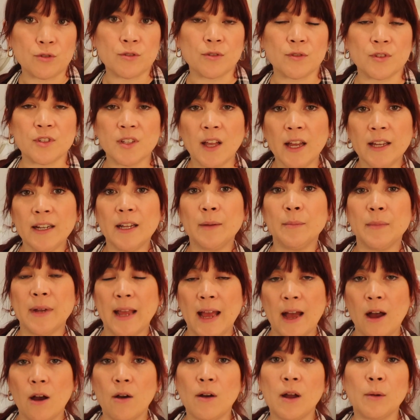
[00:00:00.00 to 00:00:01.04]
So sign up
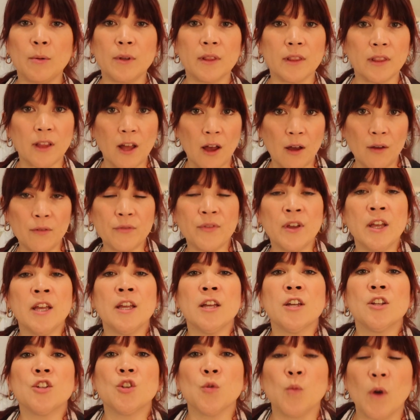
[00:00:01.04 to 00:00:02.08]
now. I would love
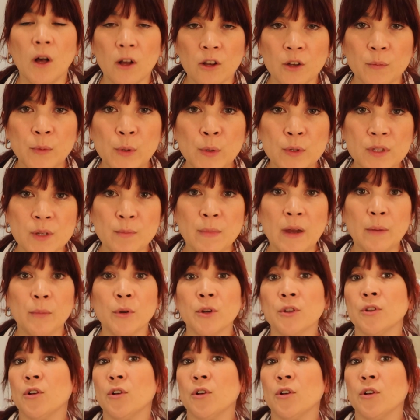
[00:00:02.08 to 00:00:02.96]
to welcome you as a member.